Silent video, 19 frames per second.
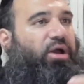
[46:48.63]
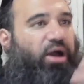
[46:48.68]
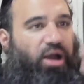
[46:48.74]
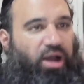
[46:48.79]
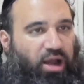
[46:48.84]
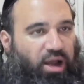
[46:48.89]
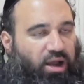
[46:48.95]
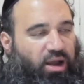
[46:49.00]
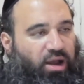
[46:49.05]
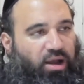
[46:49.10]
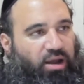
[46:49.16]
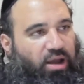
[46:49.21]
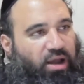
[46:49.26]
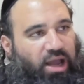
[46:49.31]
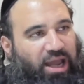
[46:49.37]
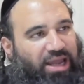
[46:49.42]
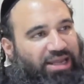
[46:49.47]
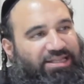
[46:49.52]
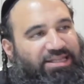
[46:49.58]

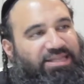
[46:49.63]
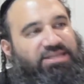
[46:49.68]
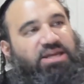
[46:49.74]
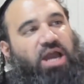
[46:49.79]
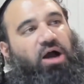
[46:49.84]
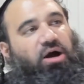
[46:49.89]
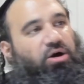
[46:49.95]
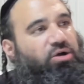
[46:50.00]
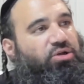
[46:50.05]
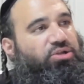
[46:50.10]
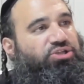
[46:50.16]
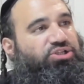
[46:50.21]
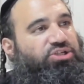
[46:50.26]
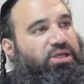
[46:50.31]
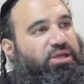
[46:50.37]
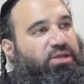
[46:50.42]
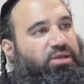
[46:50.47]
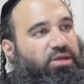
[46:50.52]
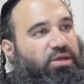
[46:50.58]

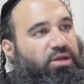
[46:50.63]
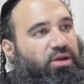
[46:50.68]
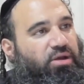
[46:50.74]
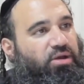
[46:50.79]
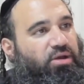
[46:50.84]
ideology,